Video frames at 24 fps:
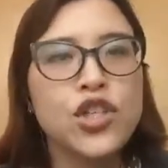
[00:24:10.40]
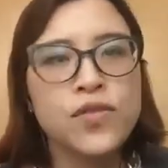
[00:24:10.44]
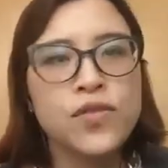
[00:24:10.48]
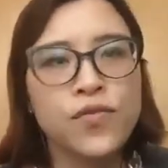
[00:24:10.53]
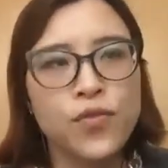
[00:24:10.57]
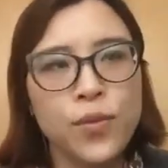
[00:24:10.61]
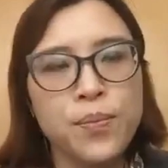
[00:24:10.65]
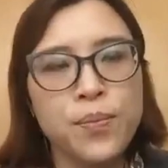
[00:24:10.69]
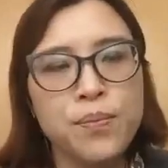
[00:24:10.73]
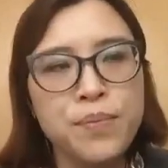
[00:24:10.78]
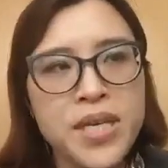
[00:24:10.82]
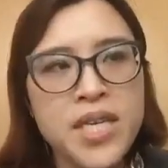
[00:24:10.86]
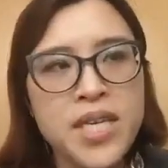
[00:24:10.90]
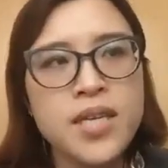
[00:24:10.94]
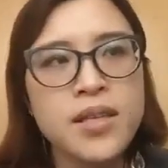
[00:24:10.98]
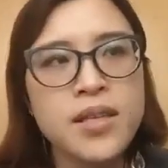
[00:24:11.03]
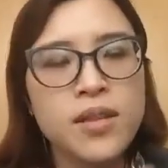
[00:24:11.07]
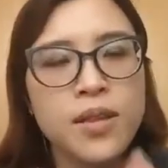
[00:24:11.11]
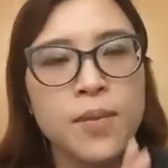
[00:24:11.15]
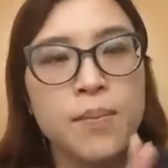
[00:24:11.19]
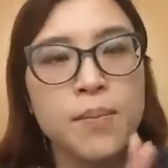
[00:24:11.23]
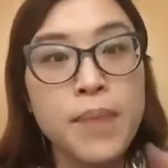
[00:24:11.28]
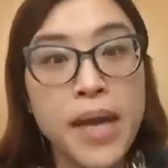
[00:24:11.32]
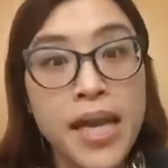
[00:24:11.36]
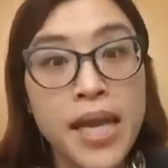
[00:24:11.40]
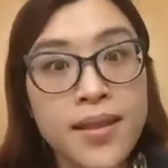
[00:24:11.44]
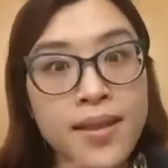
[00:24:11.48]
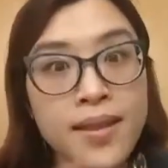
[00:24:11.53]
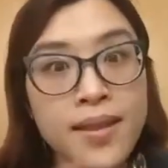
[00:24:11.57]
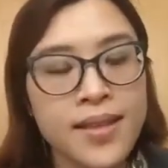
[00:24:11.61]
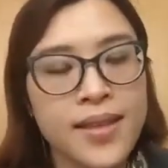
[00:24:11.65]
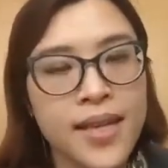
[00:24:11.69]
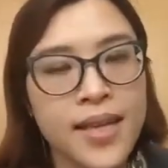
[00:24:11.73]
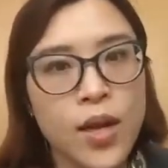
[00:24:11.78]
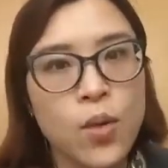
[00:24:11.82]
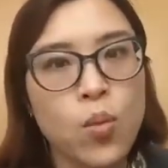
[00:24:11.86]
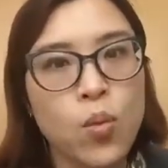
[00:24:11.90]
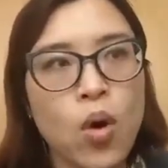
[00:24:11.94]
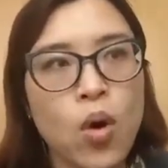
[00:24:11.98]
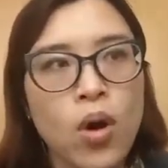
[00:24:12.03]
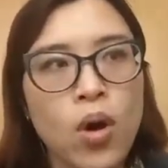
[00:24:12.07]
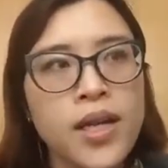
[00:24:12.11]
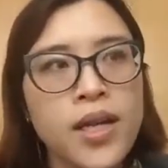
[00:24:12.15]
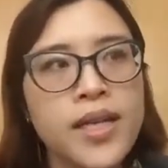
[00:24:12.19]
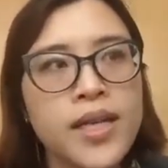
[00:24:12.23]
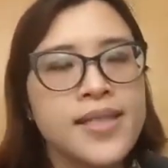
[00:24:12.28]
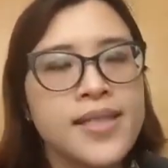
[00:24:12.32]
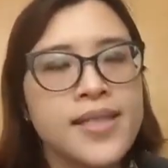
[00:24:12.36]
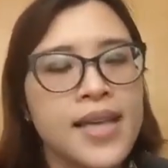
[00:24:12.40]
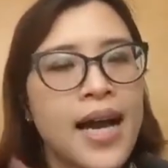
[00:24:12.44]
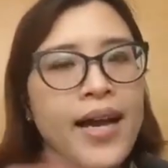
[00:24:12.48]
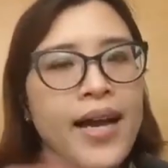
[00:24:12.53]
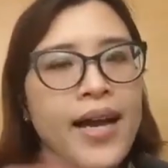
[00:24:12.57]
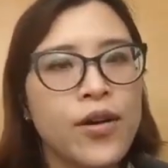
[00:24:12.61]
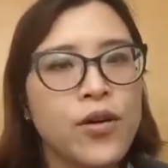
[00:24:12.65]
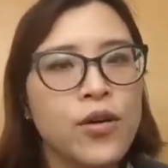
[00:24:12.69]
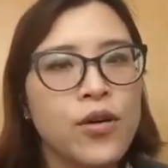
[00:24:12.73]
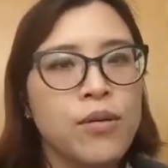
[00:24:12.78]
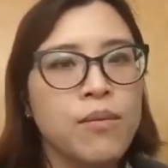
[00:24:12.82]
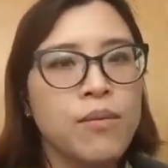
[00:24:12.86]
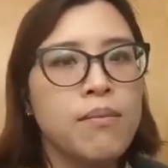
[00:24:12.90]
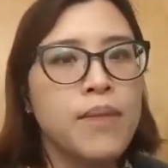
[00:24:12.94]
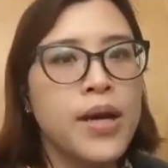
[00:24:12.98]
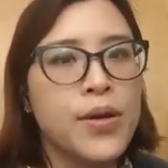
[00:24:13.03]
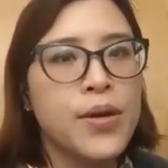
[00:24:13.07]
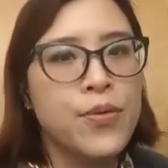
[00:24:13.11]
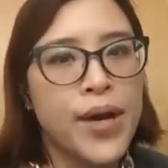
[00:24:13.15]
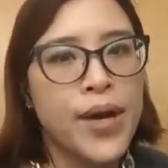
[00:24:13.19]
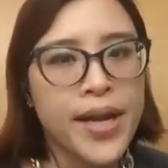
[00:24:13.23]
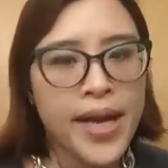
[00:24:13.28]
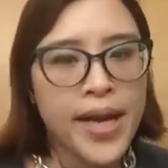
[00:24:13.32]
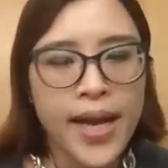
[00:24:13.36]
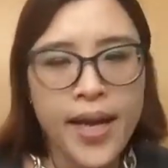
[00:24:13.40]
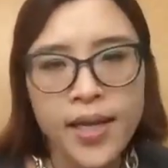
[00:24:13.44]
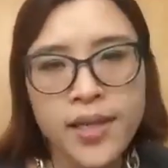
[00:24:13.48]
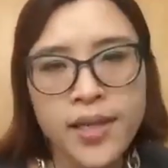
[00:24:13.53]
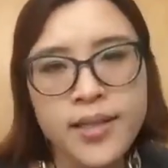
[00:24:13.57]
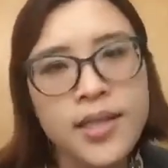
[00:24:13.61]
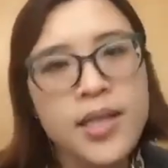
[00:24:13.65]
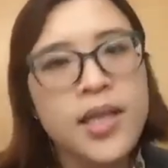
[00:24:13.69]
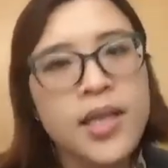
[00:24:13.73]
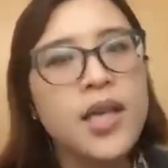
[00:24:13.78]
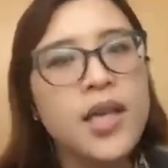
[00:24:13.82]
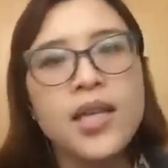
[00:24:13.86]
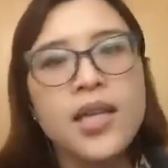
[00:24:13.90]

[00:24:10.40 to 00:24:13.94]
for me, the main thing that I want is to hire my right hand.